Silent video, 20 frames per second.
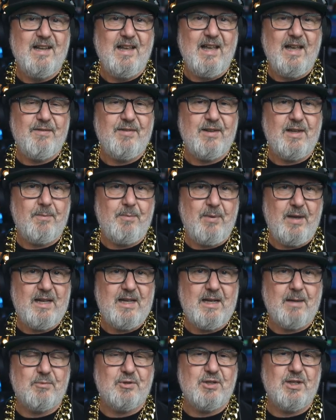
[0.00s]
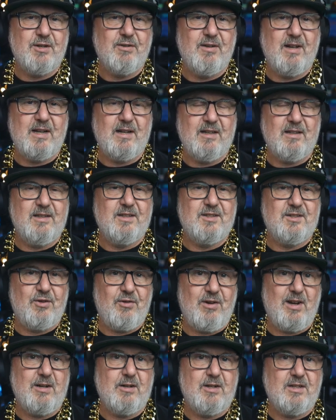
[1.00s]
having a backup generator is a
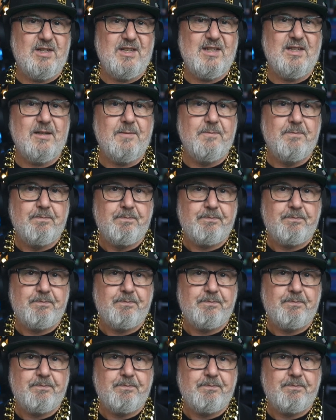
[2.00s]
great idea,